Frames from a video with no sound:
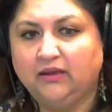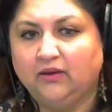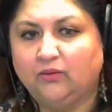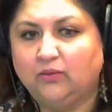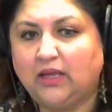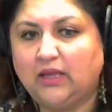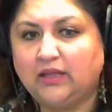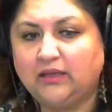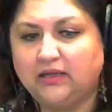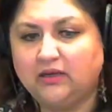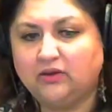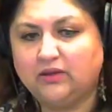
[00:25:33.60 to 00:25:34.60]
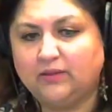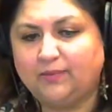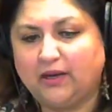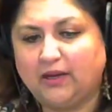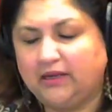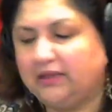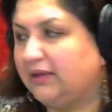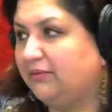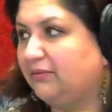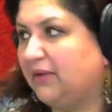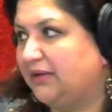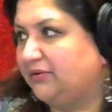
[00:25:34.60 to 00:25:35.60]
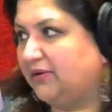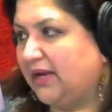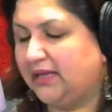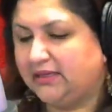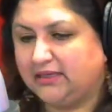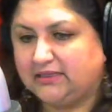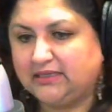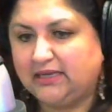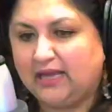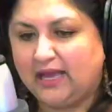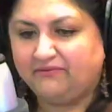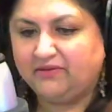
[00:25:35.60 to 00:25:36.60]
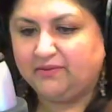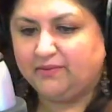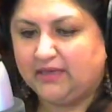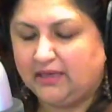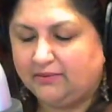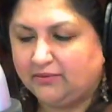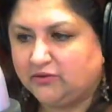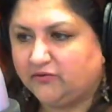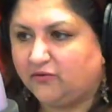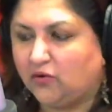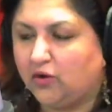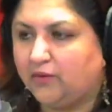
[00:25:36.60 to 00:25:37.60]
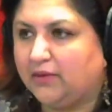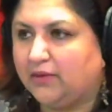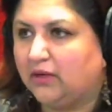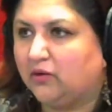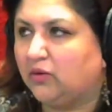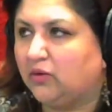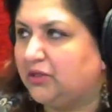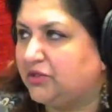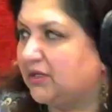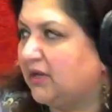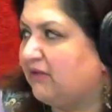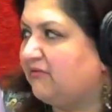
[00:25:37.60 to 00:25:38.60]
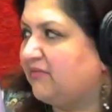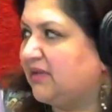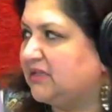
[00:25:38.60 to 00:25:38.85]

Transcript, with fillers: Well, you know the party that won, right? They yeah. still haven't been able to form a coalition government.